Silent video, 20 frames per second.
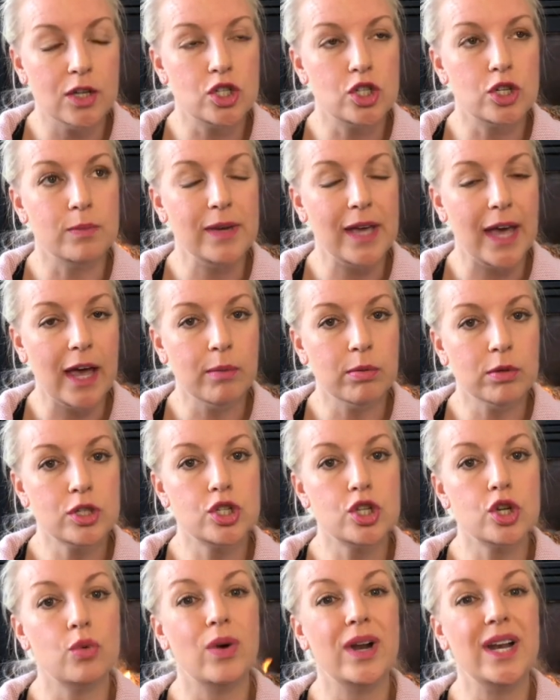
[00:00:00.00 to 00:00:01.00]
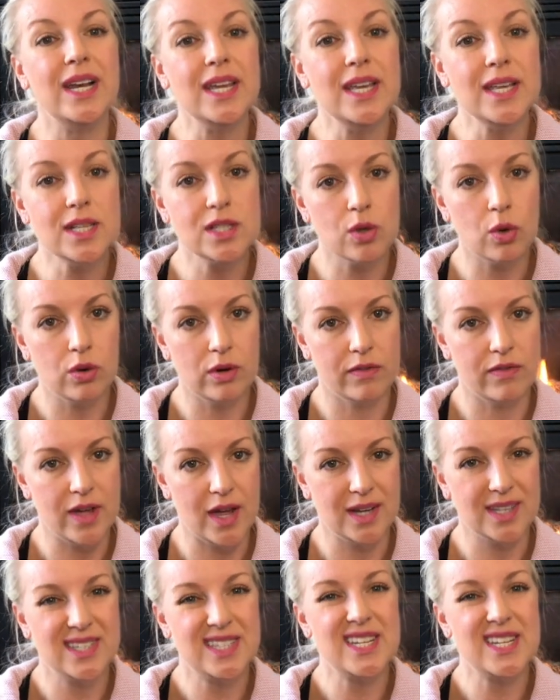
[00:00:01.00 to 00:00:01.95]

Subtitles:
to be able to release all of that,